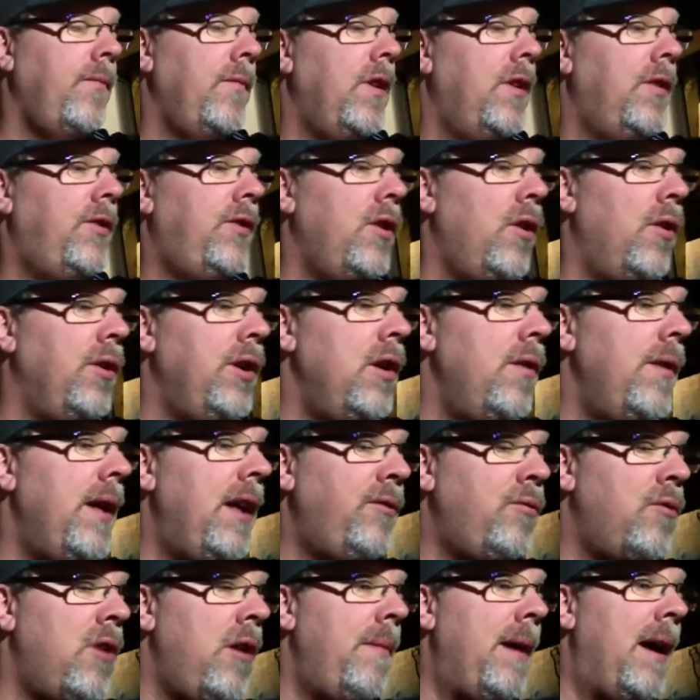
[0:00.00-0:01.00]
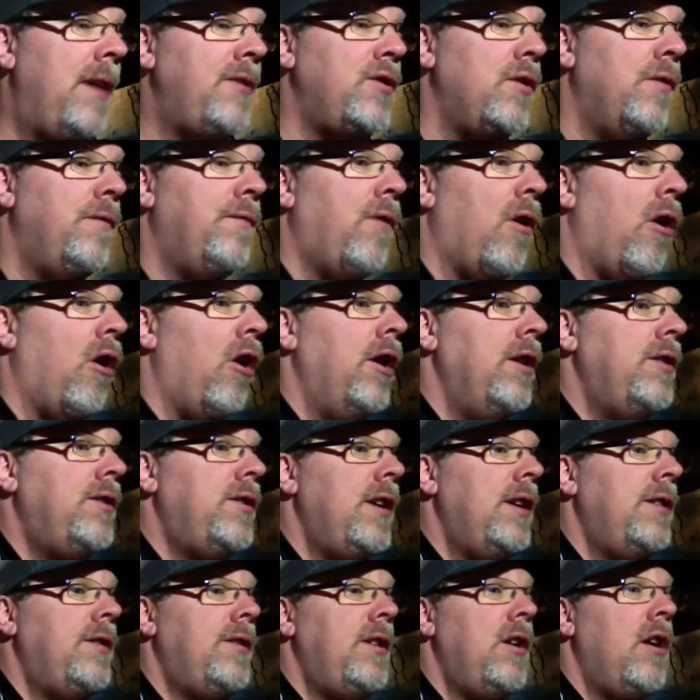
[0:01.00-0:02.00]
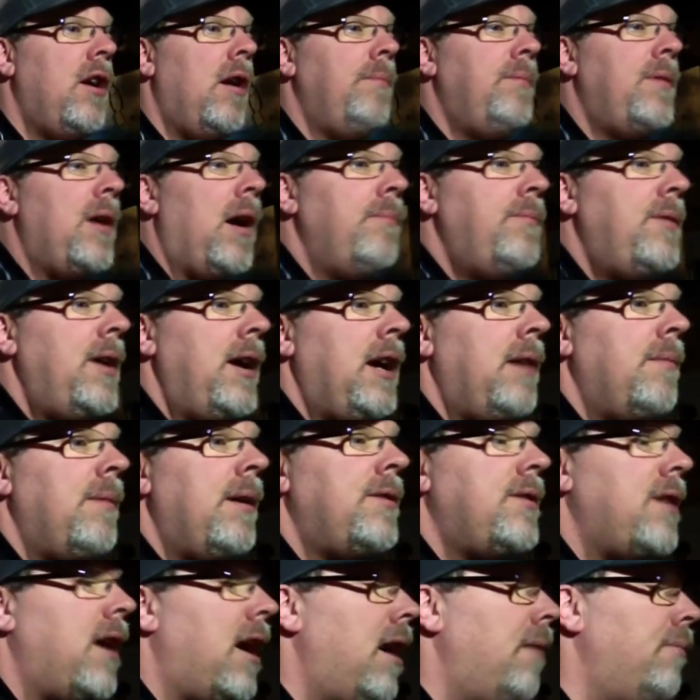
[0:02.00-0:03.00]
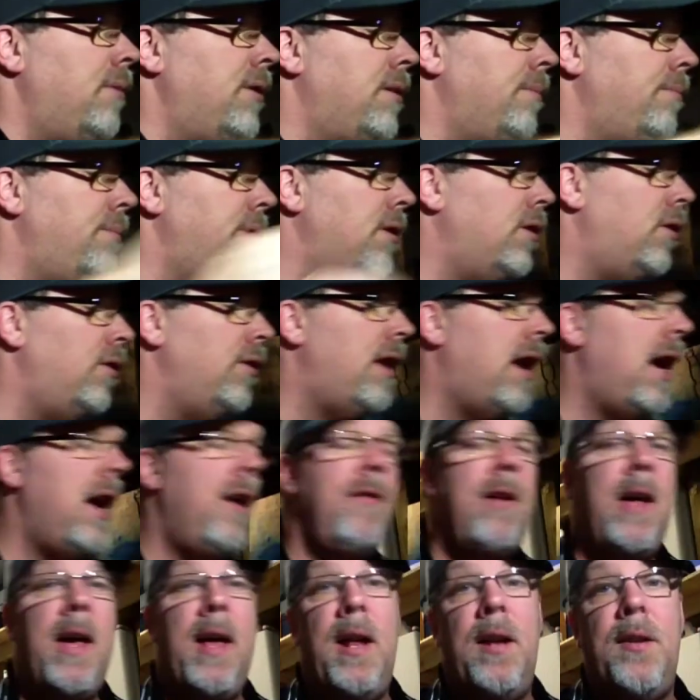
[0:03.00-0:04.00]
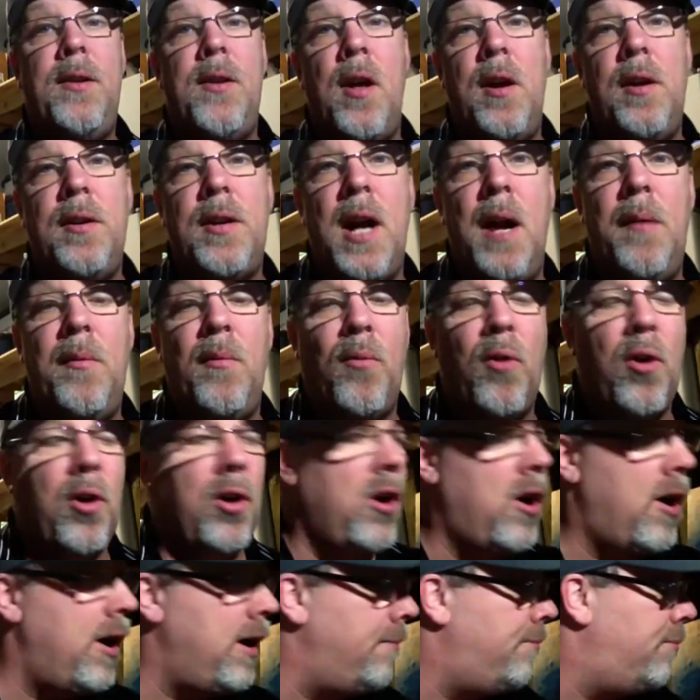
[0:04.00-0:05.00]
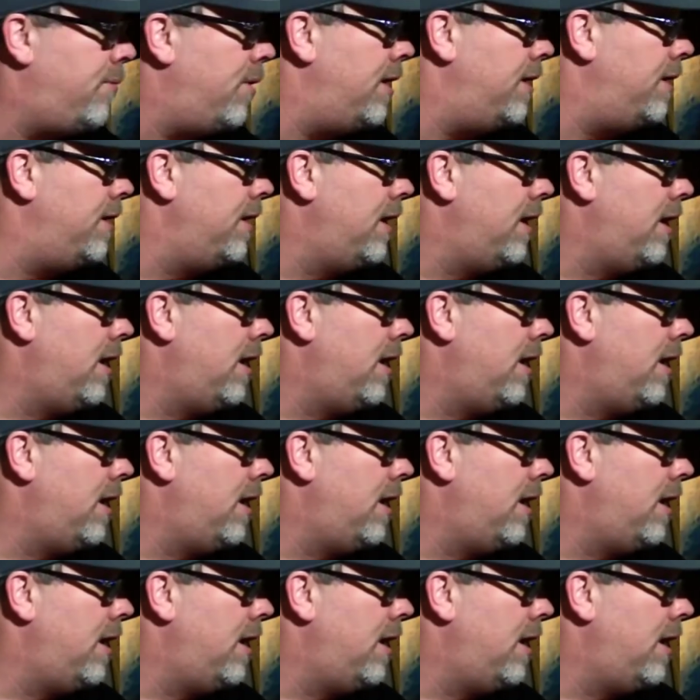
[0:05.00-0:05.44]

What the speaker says: So that's where I'm at so far. I'm taking my time with the build, and I haven't had a ton of time to work on it, but